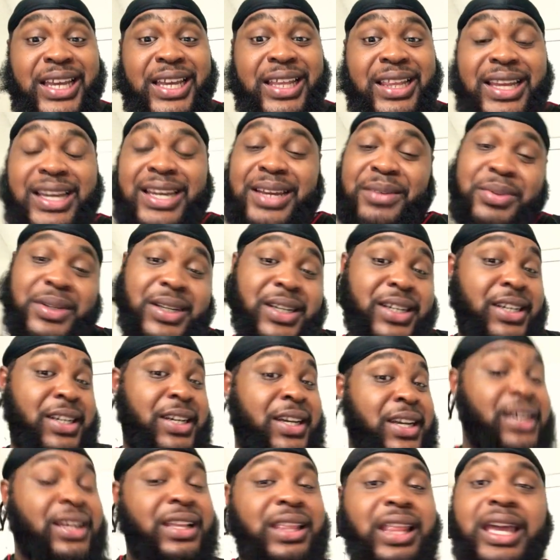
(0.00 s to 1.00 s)
Like,
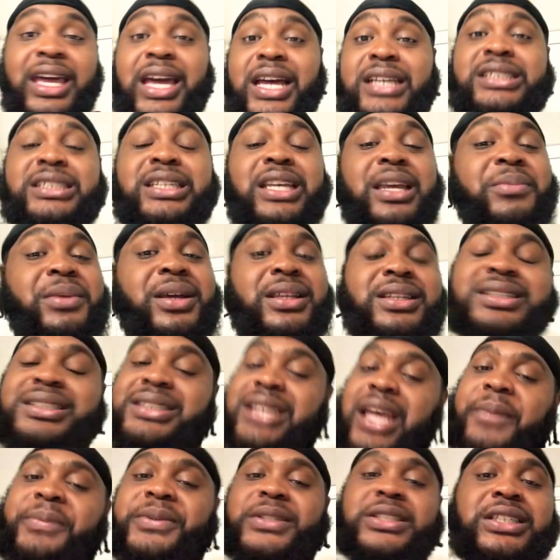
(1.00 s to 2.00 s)
but like I say, man, this
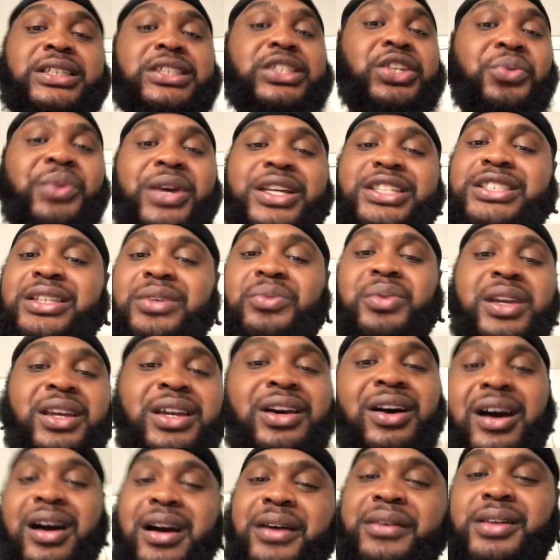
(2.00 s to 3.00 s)
type of situation, we
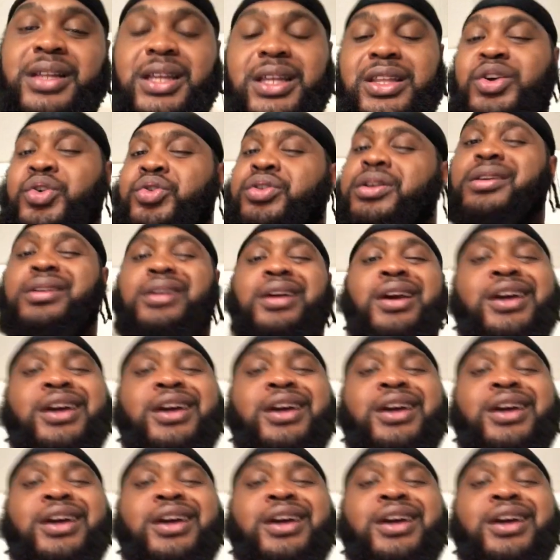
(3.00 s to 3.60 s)
already know the,